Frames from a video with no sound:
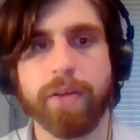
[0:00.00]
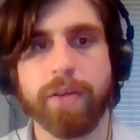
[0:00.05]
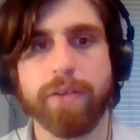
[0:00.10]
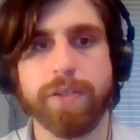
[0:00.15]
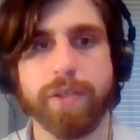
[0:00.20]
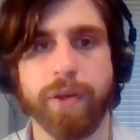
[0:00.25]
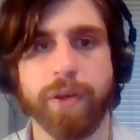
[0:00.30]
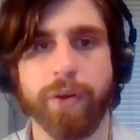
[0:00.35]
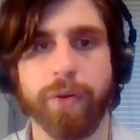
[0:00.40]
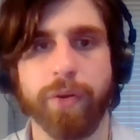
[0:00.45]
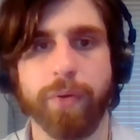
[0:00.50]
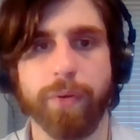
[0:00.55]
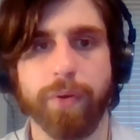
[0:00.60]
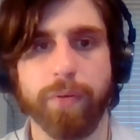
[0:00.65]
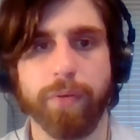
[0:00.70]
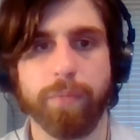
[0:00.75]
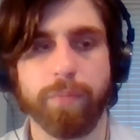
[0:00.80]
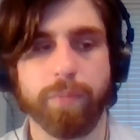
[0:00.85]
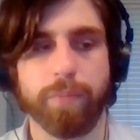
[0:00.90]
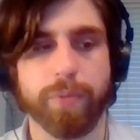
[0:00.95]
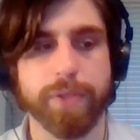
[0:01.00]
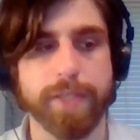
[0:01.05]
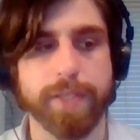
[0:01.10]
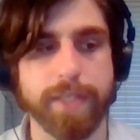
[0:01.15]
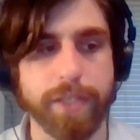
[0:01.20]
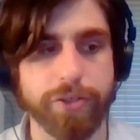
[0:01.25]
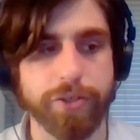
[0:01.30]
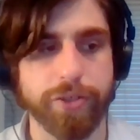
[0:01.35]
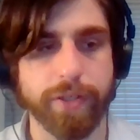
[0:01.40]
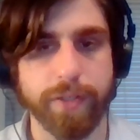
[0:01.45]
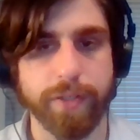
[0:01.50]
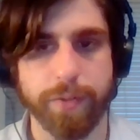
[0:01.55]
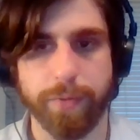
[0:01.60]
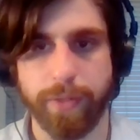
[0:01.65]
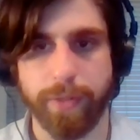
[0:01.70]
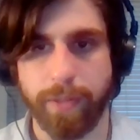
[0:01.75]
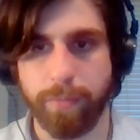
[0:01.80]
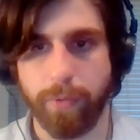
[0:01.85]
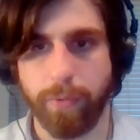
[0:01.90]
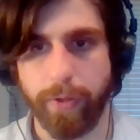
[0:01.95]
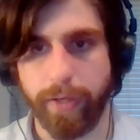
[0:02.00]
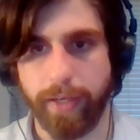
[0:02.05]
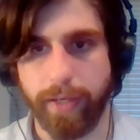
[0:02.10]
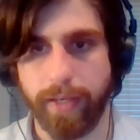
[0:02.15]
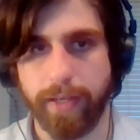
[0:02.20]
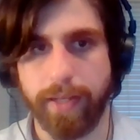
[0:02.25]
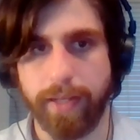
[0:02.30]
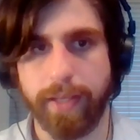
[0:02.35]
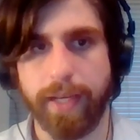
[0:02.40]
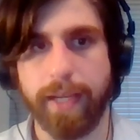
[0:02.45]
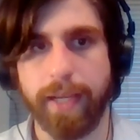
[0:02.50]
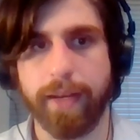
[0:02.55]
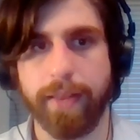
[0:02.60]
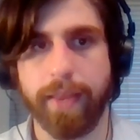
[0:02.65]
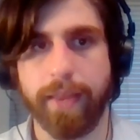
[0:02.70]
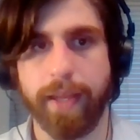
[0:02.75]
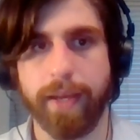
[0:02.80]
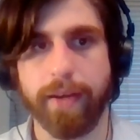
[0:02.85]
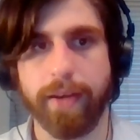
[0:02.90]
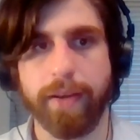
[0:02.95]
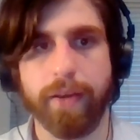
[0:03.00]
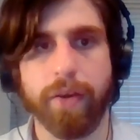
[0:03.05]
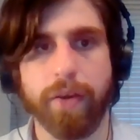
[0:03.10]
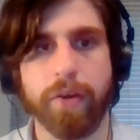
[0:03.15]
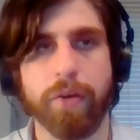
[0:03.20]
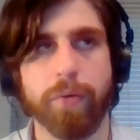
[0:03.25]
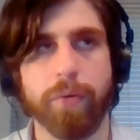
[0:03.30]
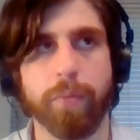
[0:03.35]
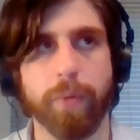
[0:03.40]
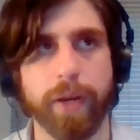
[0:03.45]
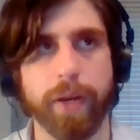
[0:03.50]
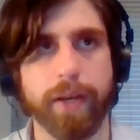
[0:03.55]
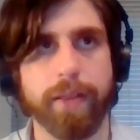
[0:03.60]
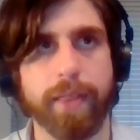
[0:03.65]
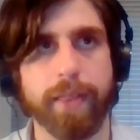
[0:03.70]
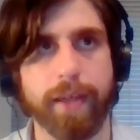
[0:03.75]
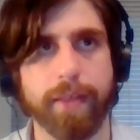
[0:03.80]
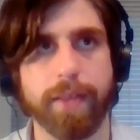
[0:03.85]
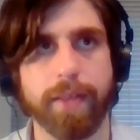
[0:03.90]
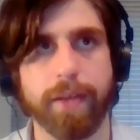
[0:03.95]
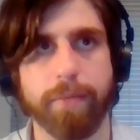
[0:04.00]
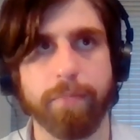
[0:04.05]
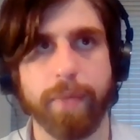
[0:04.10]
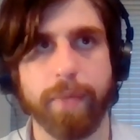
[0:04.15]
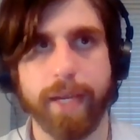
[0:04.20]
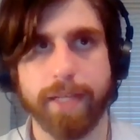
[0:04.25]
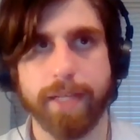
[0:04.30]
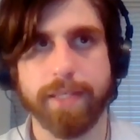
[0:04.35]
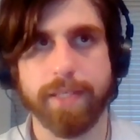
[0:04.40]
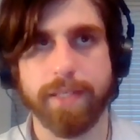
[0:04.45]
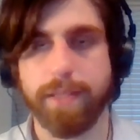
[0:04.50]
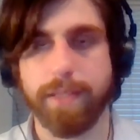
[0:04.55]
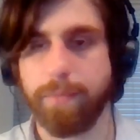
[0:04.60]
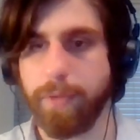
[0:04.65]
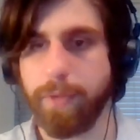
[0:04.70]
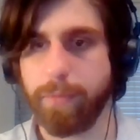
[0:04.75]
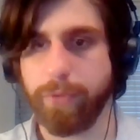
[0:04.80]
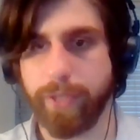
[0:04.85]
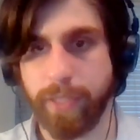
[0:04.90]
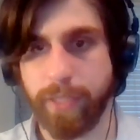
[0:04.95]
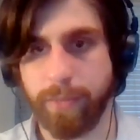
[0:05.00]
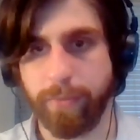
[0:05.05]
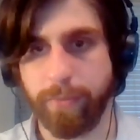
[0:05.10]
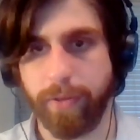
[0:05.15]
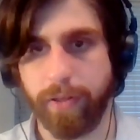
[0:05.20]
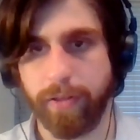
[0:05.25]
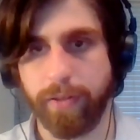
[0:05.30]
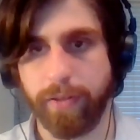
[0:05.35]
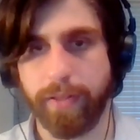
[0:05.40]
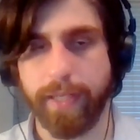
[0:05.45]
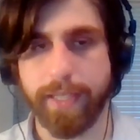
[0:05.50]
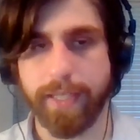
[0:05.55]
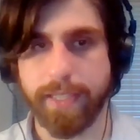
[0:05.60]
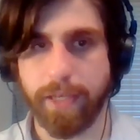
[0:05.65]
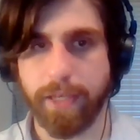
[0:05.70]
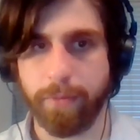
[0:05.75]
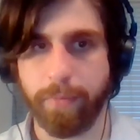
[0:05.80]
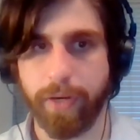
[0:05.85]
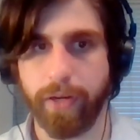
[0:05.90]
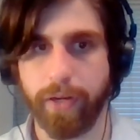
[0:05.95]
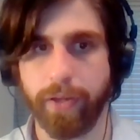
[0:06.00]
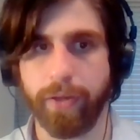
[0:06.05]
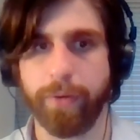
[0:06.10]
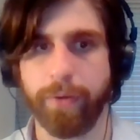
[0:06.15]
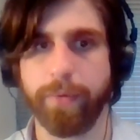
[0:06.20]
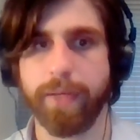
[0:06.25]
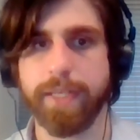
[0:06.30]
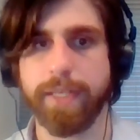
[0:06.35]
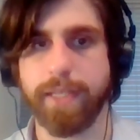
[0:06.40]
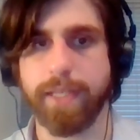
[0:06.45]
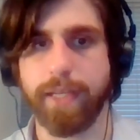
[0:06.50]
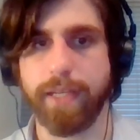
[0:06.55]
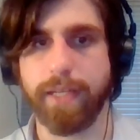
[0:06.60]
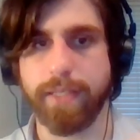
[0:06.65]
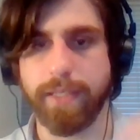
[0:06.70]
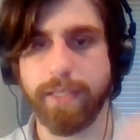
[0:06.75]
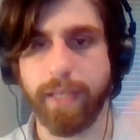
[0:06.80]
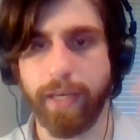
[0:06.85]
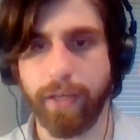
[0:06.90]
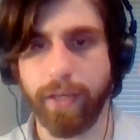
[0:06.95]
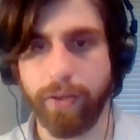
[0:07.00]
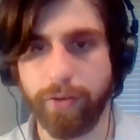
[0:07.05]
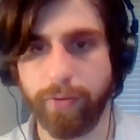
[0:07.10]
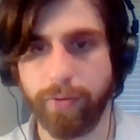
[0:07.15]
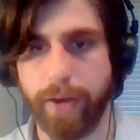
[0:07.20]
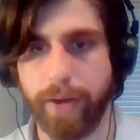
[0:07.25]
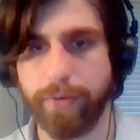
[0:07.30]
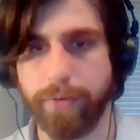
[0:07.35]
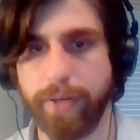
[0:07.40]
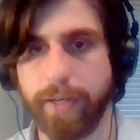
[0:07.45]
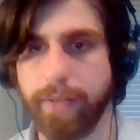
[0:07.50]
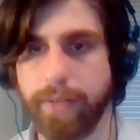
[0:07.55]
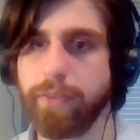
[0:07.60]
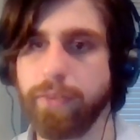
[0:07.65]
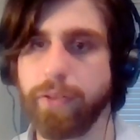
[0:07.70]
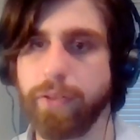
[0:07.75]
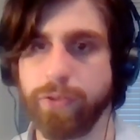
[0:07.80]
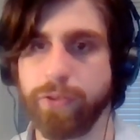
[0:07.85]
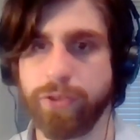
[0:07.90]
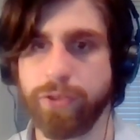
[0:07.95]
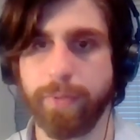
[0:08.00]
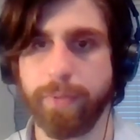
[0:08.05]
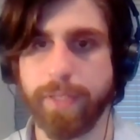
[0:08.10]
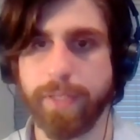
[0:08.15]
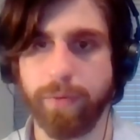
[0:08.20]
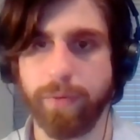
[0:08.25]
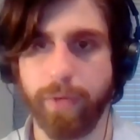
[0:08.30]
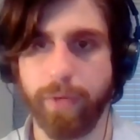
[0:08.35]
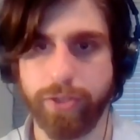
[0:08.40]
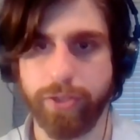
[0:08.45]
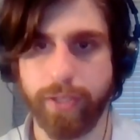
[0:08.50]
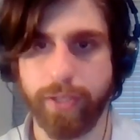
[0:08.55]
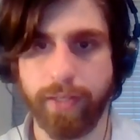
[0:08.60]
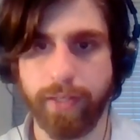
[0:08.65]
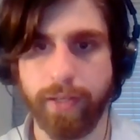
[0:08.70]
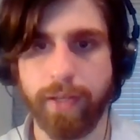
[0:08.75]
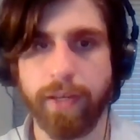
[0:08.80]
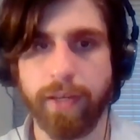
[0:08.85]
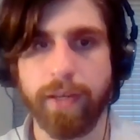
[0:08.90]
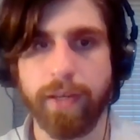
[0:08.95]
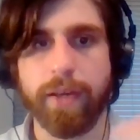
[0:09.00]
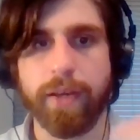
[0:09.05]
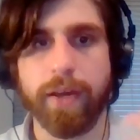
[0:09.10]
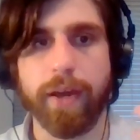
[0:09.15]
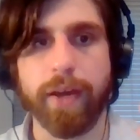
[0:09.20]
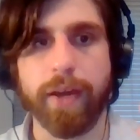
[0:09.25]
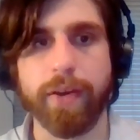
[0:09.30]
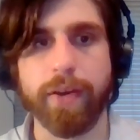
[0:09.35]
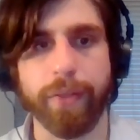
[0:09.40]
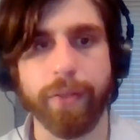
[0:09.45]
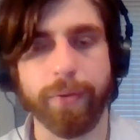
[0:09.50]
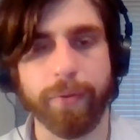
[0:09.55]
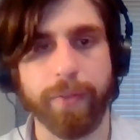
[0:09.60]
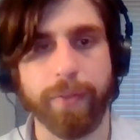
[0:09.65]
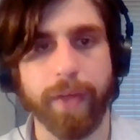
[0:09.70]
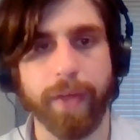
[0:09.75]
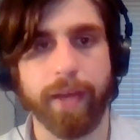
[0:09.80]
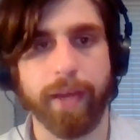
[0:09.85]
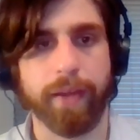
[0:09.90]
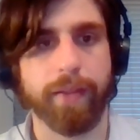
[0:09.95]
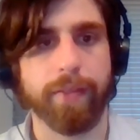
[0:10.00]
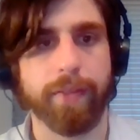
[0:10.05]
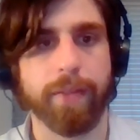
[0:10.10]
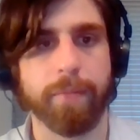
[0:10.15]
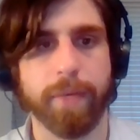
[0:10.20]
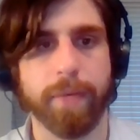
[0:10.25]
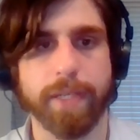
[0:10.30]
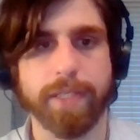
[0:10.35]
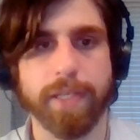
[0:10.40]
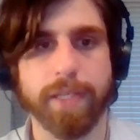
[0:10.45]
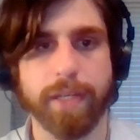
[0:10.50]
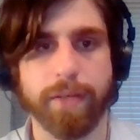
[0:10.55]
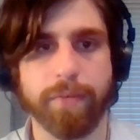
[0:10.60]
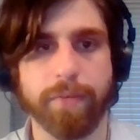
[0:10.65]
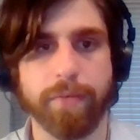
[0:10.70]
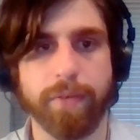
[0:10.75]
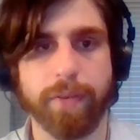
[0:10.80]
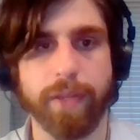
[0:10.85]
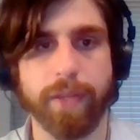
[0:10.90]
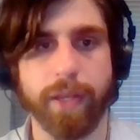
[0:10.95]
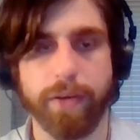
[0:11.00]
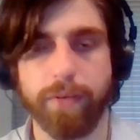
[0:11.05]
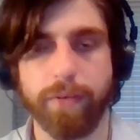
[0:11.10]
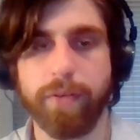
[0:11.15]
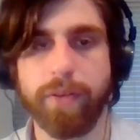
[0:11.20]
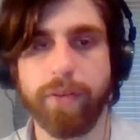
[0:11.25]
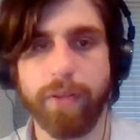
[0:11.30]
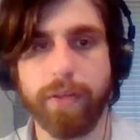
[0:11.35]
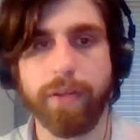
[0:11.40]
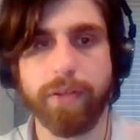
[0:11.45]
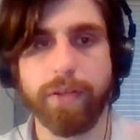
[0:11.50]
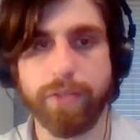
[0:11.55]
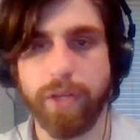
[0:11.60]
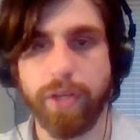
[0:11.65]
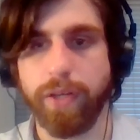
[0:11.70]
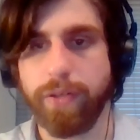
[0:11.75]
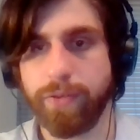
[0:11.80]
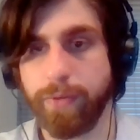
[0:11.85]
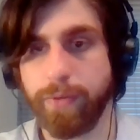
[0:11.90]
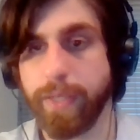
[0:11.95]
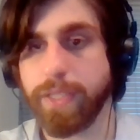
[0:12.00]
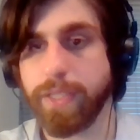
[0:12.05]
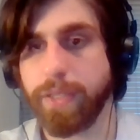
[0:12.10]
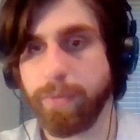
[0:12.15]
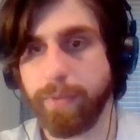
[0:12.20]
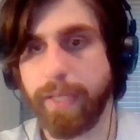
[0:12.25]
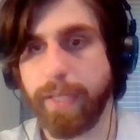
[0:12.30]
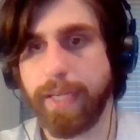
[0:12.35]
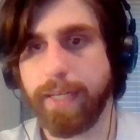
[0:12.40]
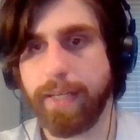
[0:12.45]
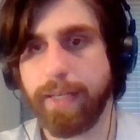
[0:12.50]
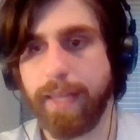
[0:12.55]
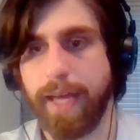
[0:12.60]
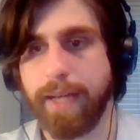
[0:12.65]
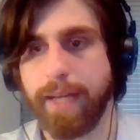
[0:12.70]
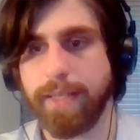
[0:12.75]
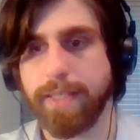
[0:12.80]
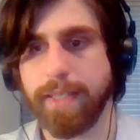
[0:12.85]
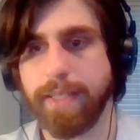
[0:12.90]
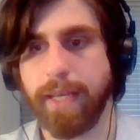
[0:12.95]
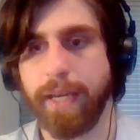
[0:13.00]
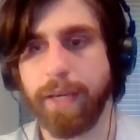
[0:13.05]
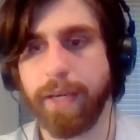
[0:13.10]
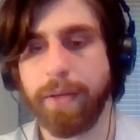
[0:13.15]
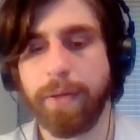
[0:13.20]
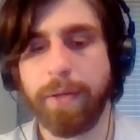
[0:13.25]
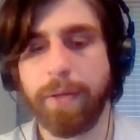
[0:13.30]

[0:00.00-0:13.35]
So precision is really important in that one thing that makes something predictable, like I said a minute ago, is that it's like grounded in the literature based in question. Another thing that makes it directly related to that is like